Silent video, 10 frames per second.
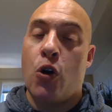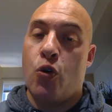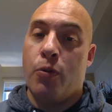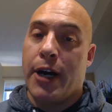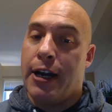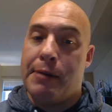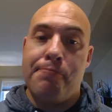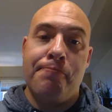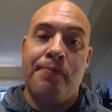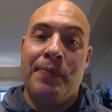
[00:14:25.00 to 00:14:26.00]
Who am I?
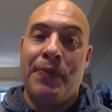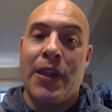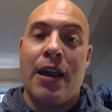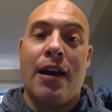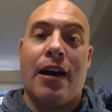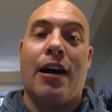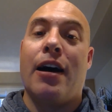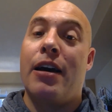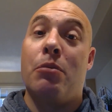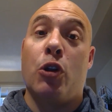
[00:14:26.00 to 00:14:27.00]

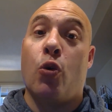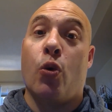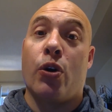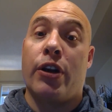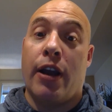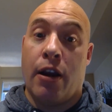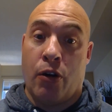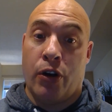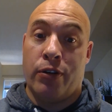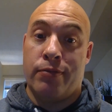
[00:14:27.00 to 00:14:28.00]
I am Lord
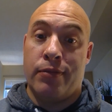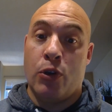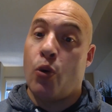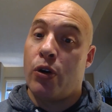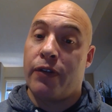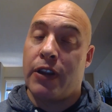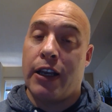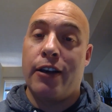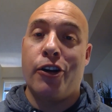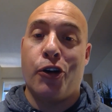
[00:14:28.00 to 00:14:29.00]
Aaron, Lord of
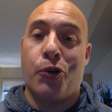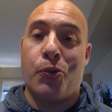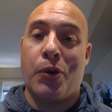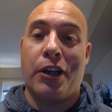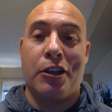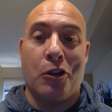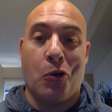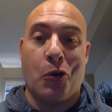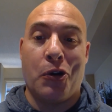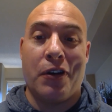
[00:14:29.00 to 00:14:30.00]
Glencoe and
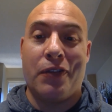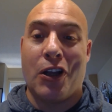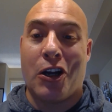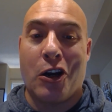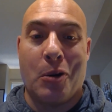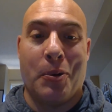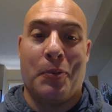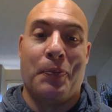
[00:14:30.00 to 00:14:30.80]
Lord of Lochaber,